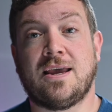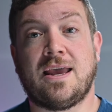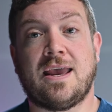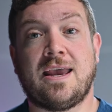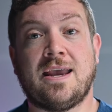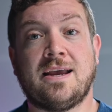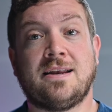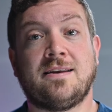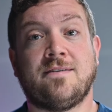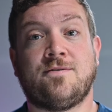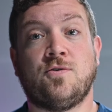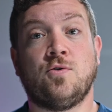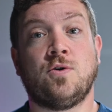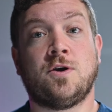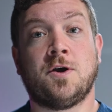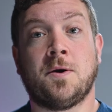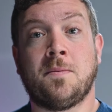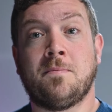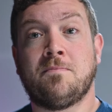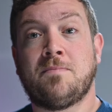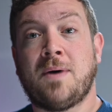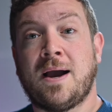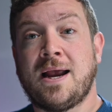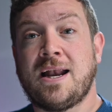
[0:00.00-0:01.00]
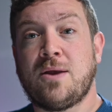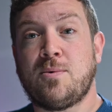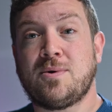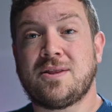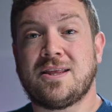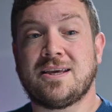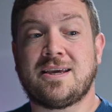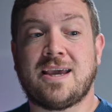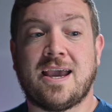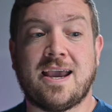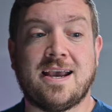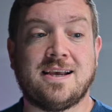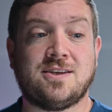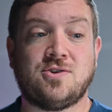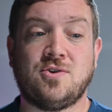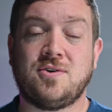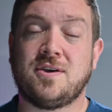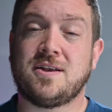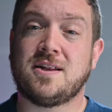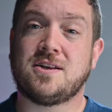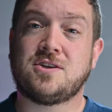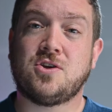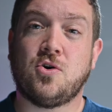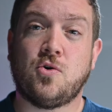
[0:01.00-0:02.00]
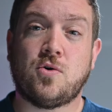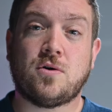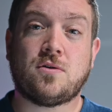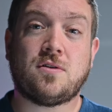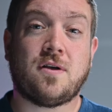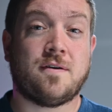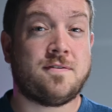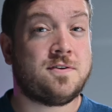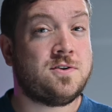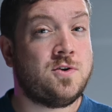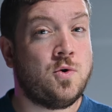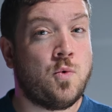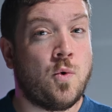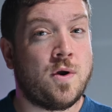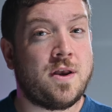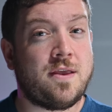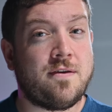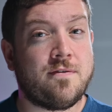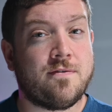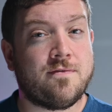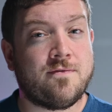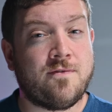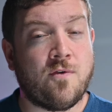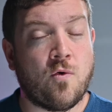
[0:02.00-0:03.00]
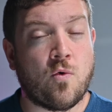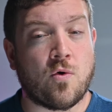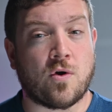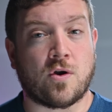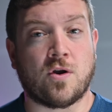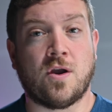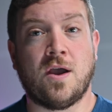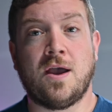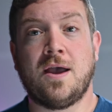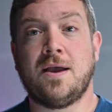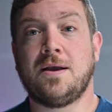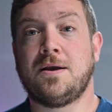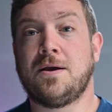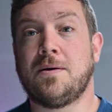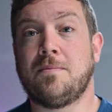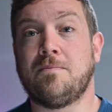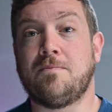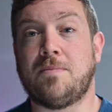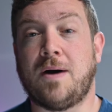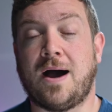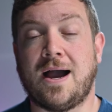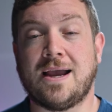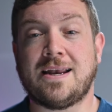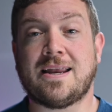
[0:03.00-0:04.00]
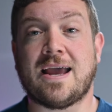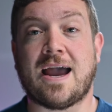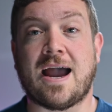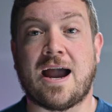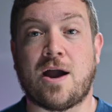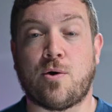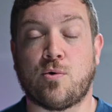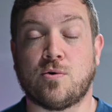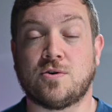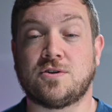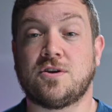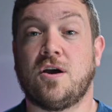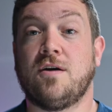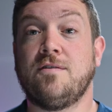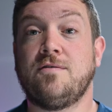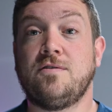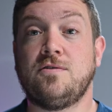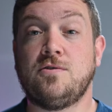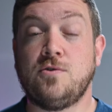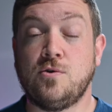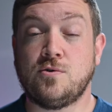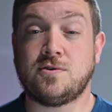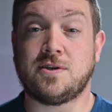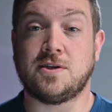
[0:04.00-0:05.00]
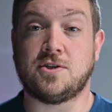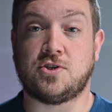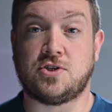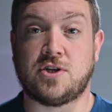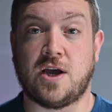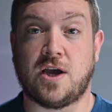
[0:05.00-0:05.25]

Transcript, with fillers: And if you combine it with the case, you can get a total of 24 combined hours of usage